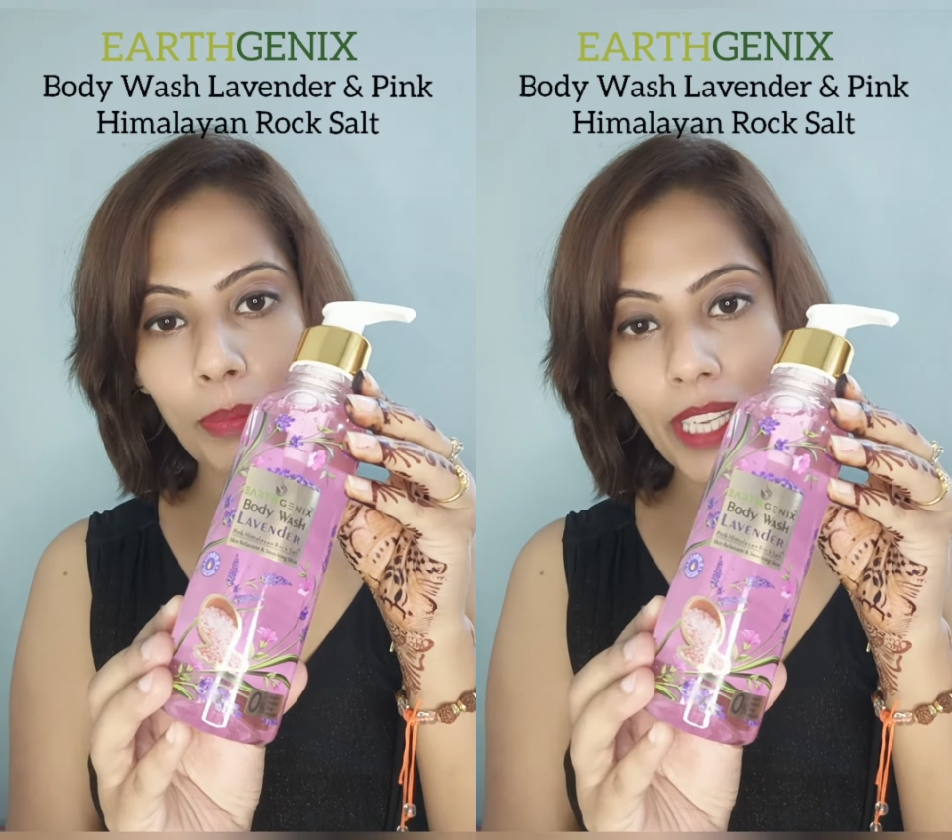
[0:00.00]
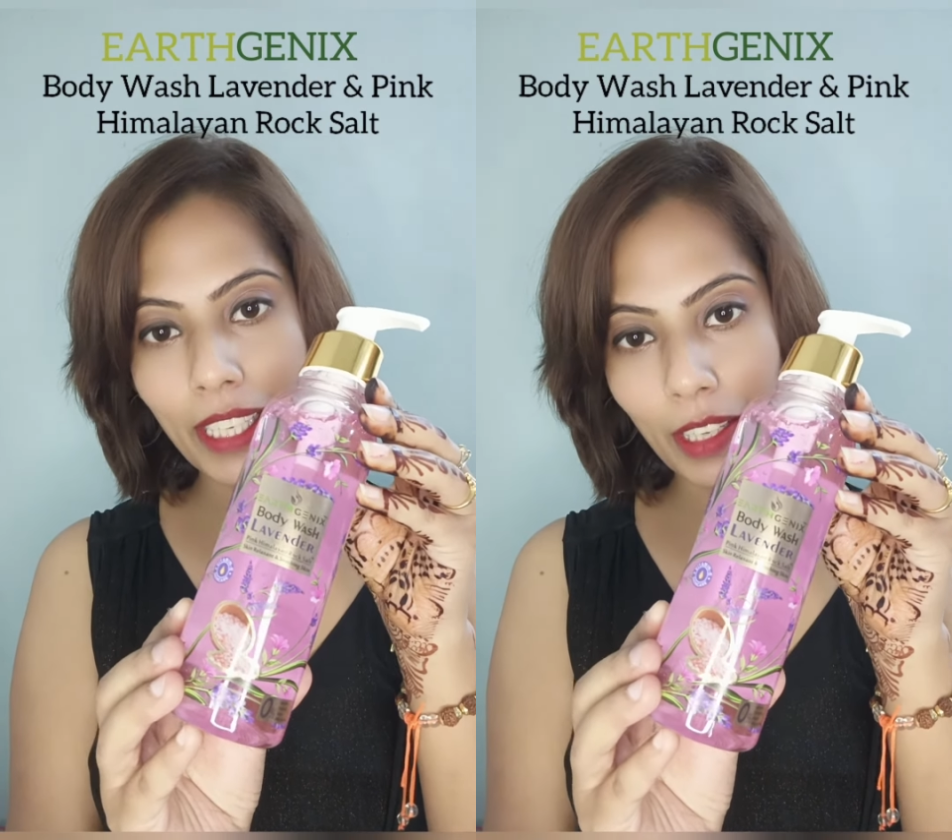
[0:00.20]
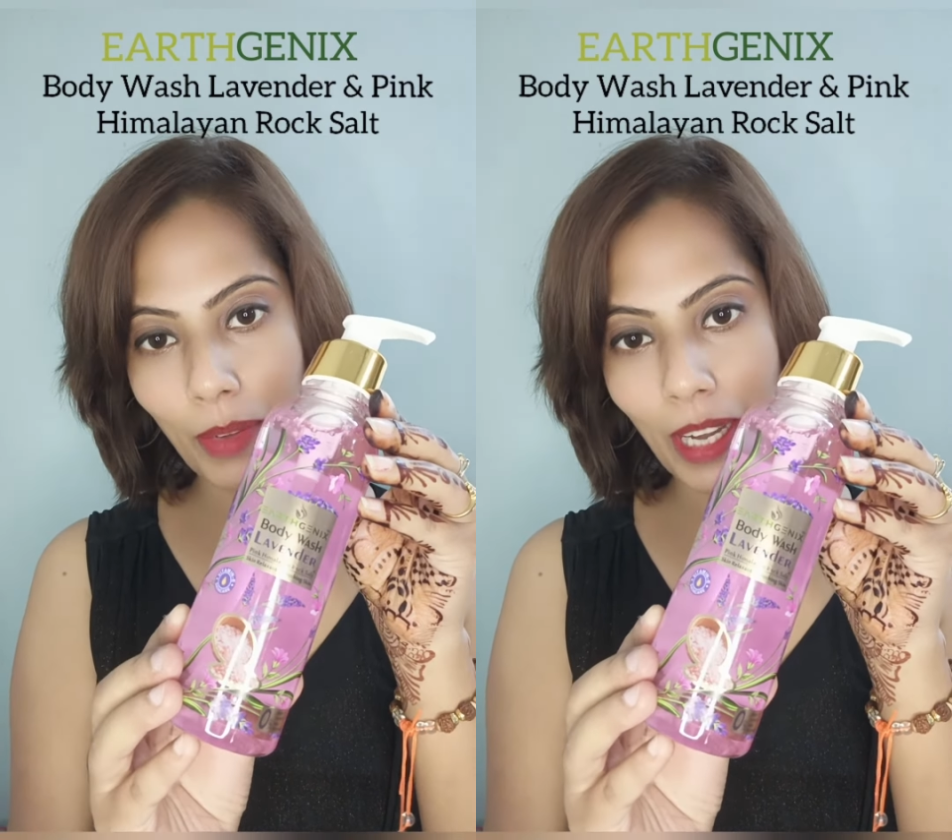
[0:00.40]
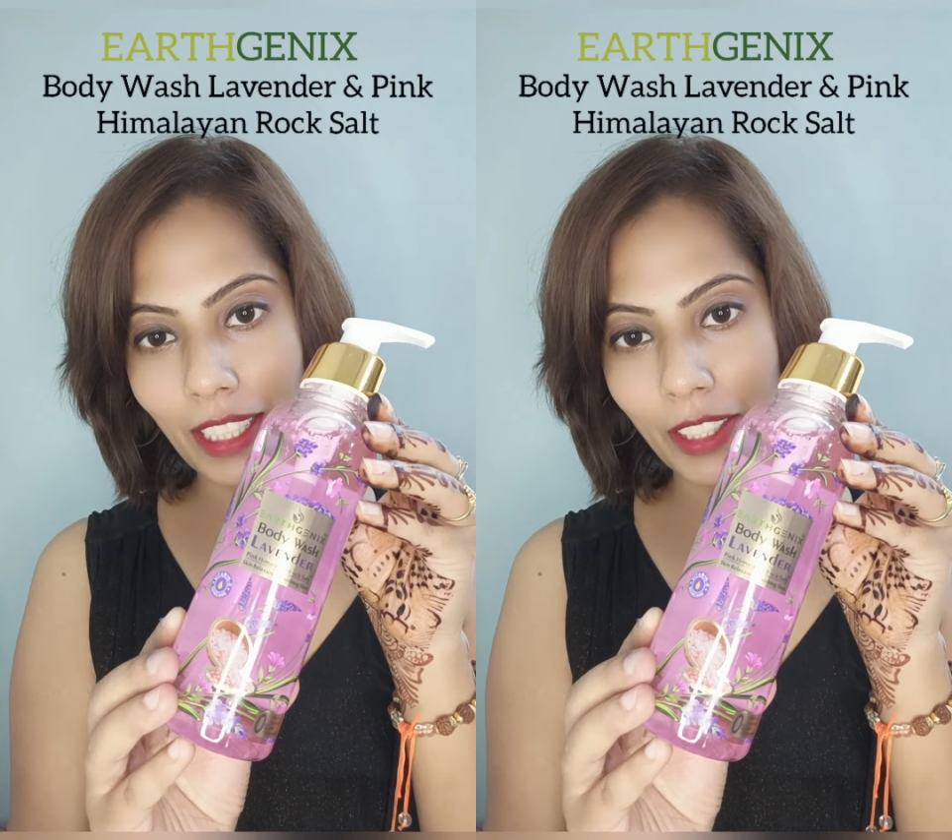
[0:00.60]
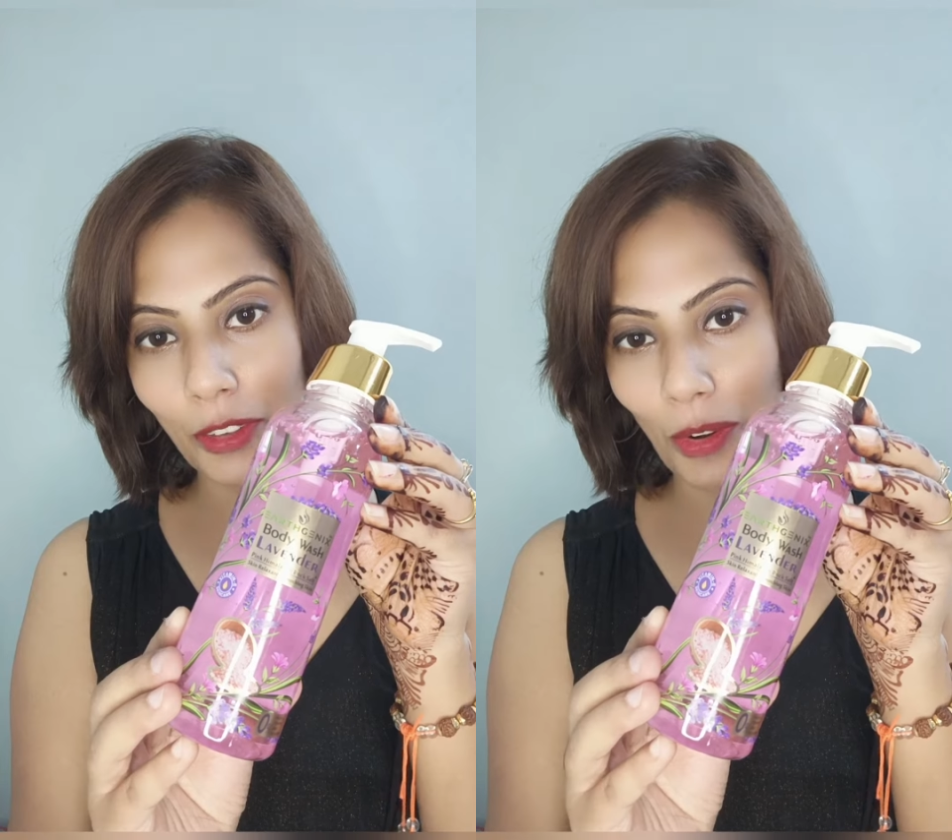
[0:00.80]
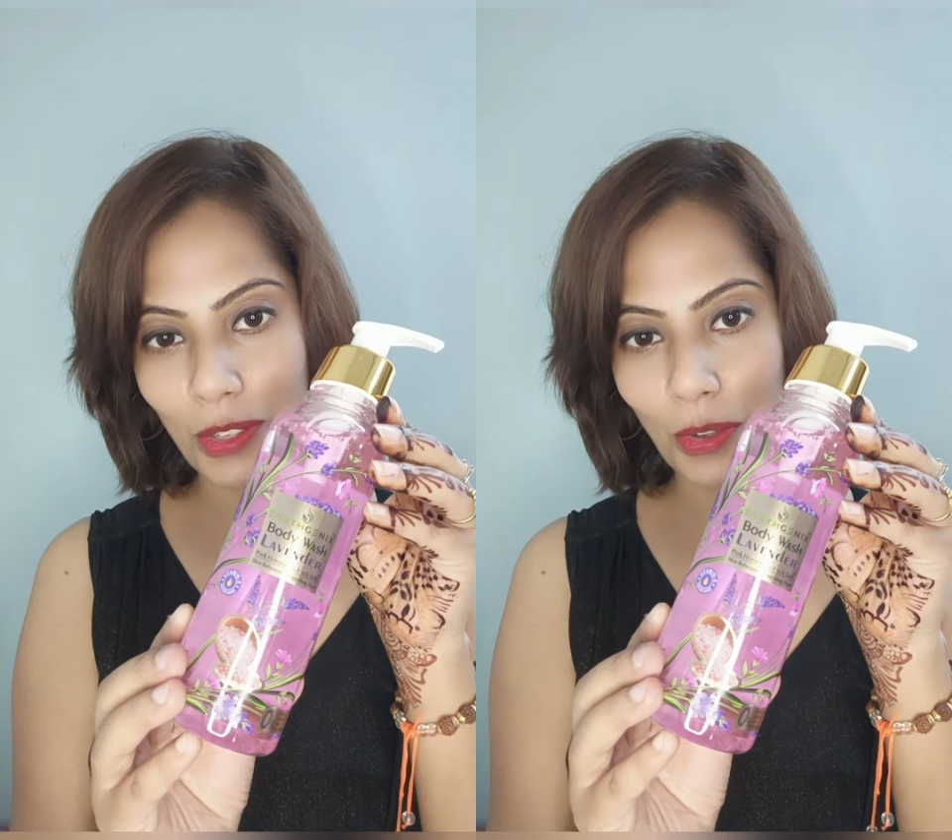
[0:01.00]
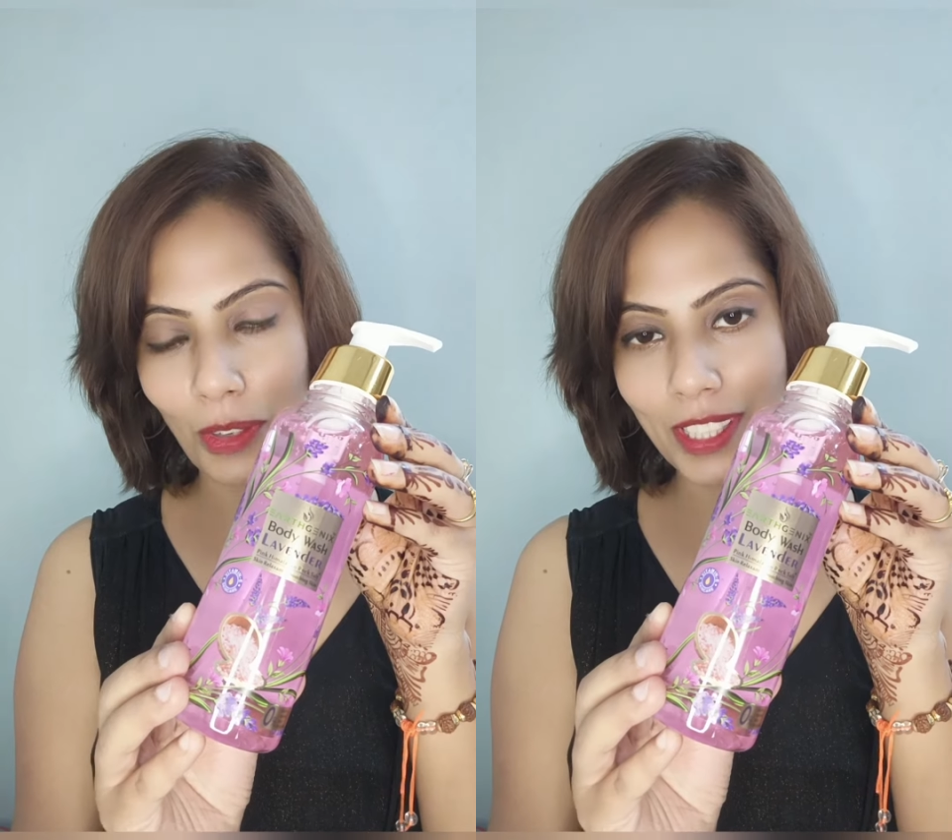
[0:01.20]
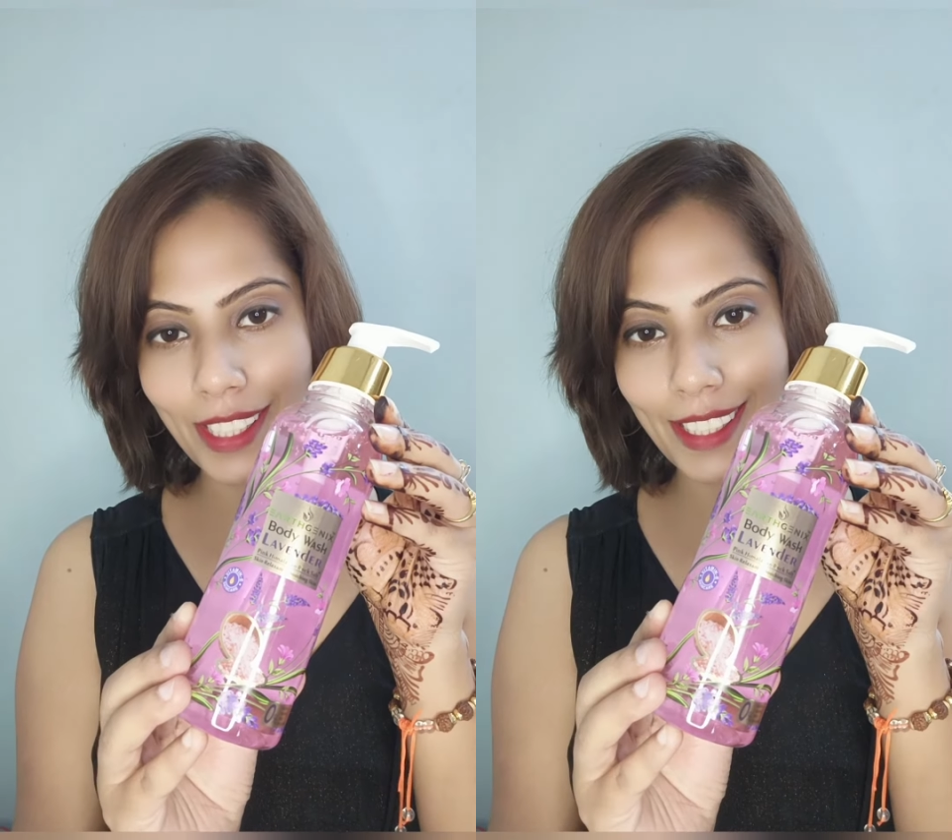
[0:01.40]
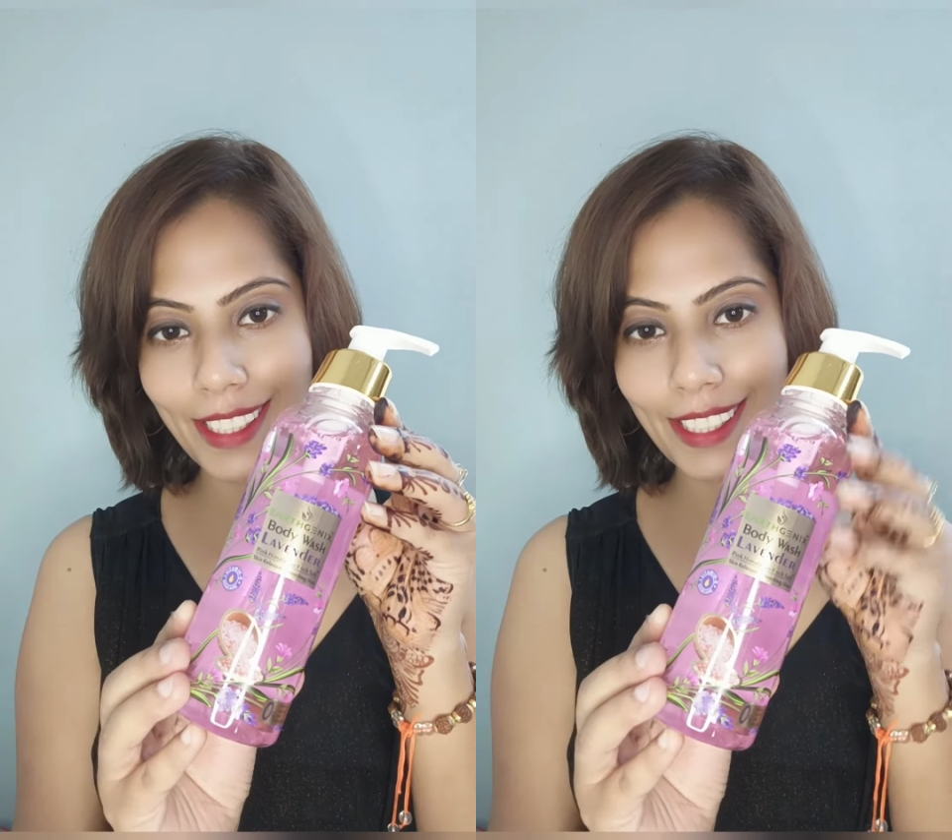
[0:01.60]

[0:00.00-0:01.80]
pink Himalayan rock salt.